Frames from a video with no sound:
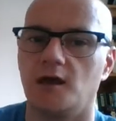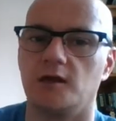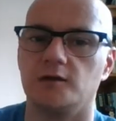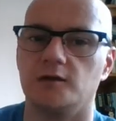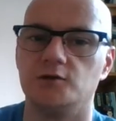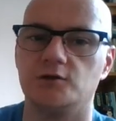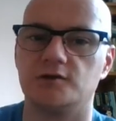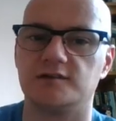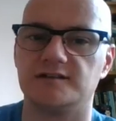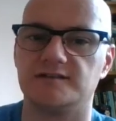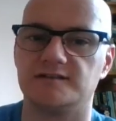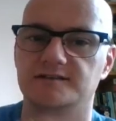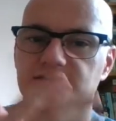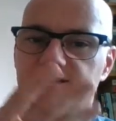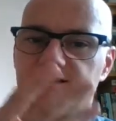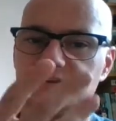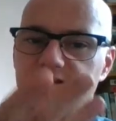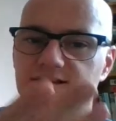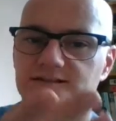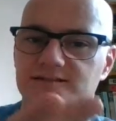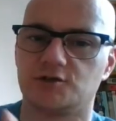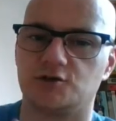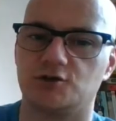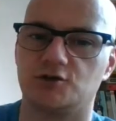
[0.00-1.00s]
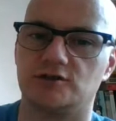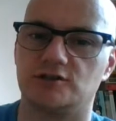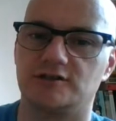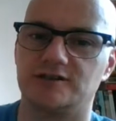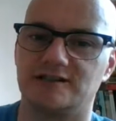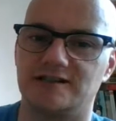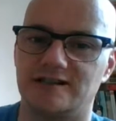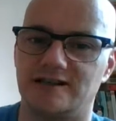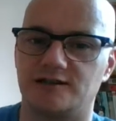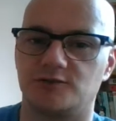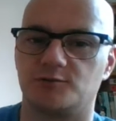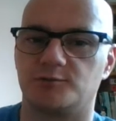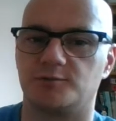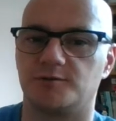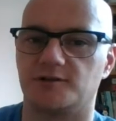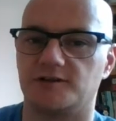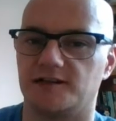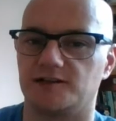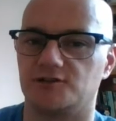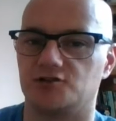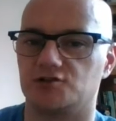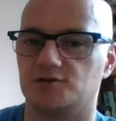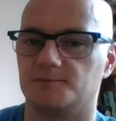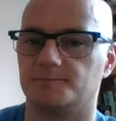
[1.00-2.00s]
you can see there's a good little
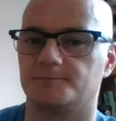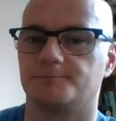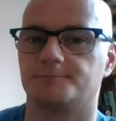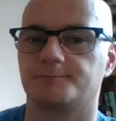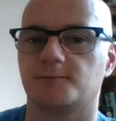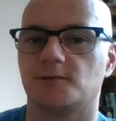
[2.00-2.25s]
explanation.